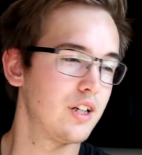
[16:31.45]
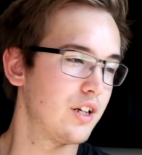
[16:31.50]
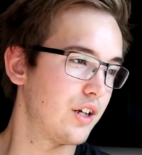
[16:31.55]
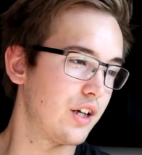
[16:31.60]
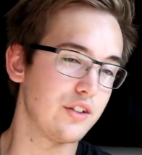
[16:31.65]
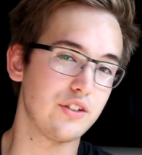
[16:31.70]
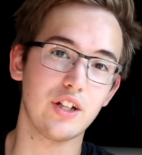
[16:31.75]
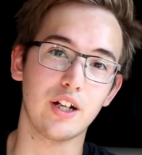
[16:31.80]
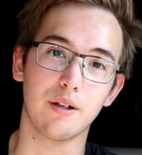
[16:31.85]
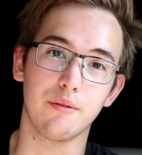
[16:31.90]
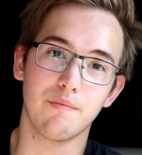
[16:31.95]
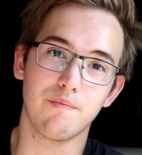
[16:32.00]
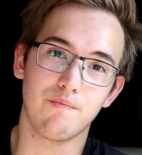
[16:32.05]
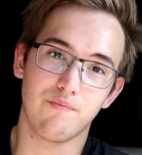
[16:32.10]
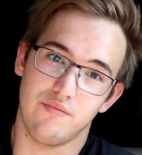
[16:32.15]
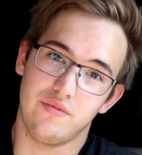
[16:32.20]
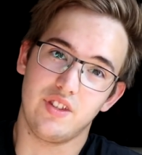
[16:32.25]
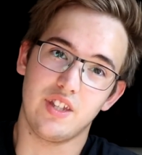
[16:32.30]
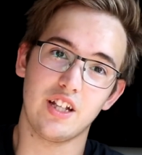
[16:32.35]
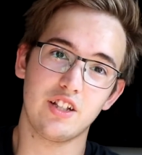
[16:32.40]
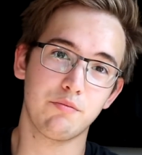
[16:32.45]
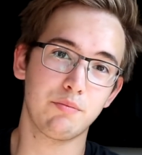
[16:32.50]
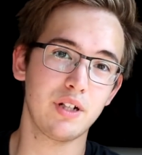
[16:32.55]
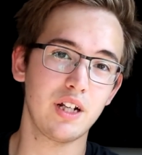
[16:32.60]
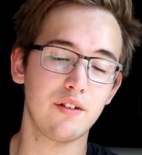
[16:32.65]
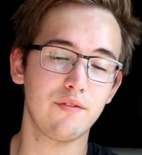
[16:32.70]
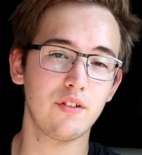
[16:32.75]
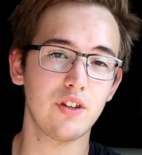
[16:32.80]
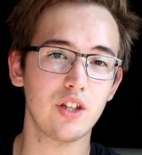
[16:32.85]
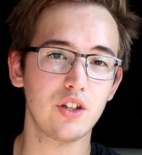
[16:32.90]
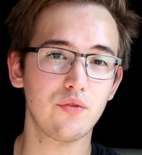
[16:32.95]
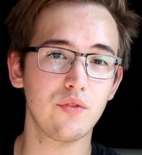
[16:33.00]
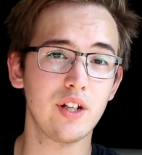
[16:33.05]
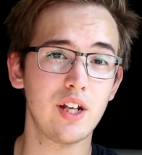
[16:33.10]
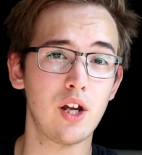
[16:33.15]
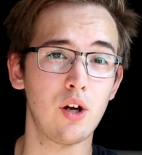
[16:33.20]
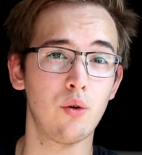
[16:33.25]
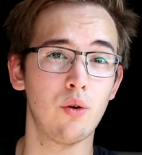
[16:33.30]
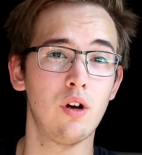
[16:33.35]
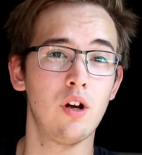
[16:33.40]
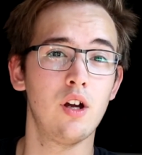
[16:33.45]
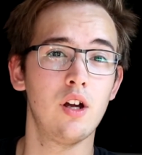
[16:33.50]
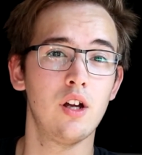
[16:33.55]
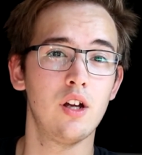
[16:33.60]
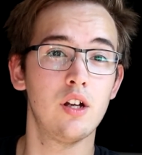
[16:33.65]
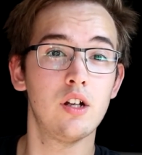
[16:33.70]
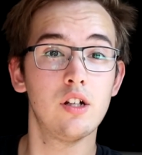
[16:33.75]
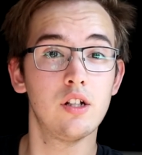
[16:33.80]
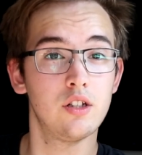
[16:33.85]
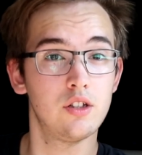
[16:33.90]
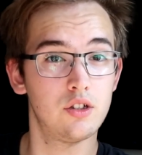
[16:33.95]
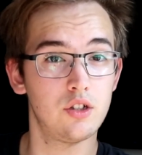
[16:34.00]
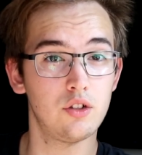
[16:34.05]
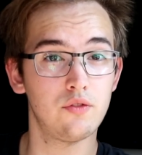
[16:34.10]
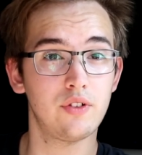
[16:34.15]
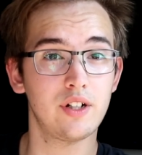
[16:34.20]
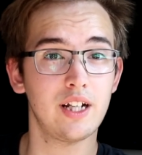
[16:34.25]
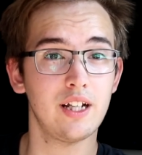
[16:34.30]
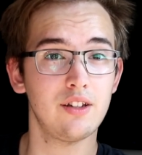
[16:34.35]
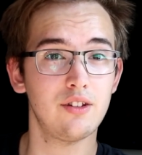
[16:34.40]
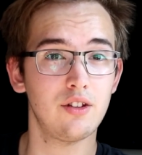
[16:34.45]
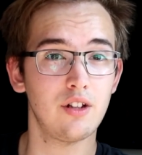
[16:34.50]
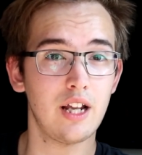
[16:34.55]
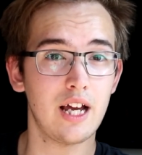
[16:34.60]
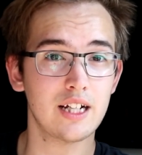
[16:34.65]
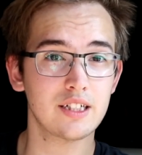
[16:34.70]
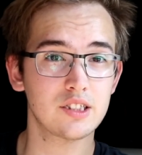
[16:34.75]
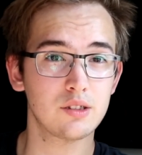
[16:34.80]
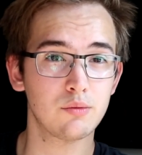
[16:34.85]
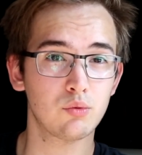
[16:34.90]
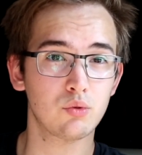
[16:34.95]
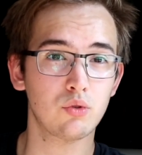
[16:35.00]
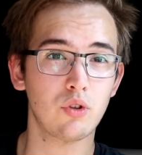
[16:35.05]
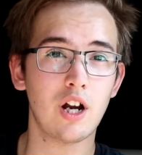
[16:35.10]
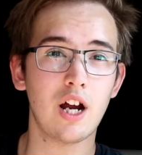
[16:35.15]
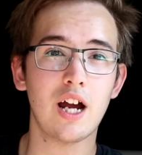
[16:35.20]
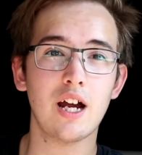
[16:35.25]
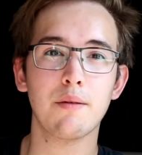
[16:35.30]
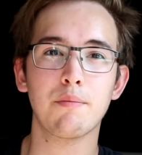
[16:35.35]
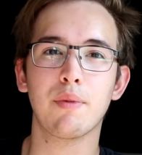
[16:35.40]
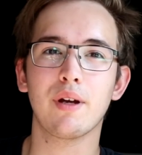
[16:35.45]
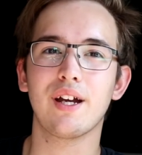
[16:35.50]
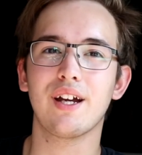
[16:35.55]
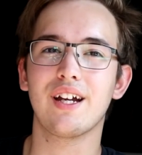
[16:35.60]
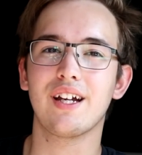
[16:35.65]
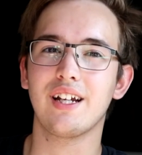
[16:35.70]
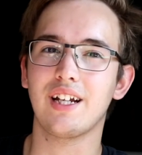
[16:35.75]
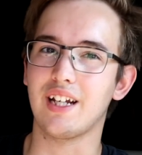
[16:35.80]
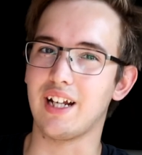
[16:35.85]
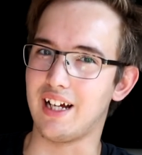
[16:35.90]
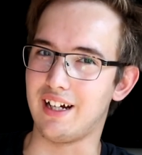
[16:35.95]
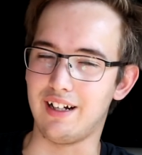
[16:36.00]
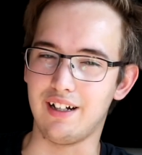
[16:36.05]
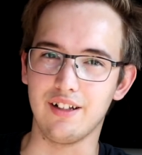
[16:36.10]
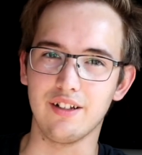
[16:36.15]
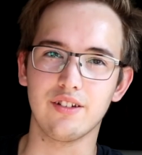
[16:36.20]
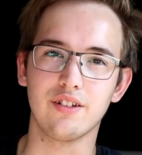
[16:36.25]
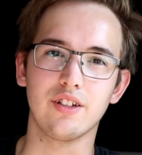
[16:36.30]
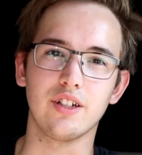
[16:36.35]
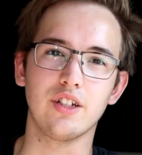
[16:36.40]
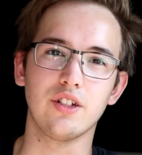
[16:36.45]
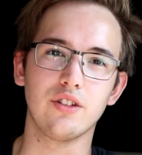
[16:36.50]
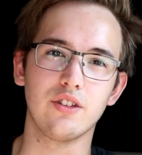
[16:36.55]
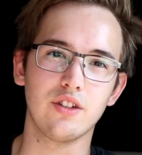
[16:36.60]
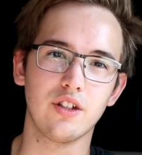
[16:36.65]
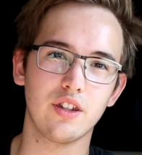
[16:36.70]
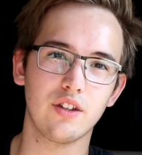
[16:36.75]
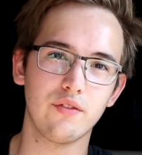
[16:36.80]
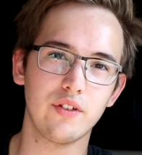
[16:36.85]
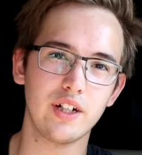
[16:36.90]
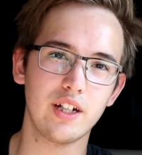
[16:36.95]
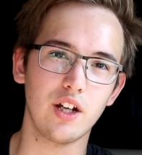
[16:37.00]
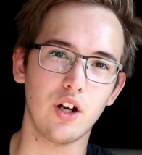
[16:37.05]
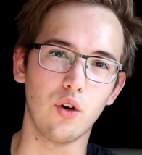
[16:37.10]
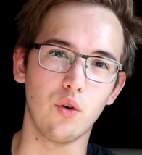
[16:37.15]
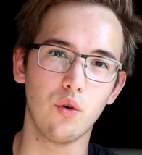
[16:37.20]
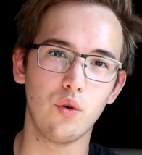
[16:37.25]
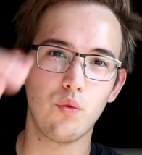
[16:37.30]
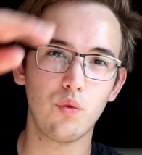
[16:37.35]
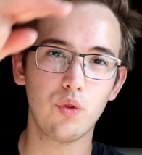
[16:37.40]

And yeah, that's been it for this video. Don't forget to like and subscribe, and I'll see you in another video.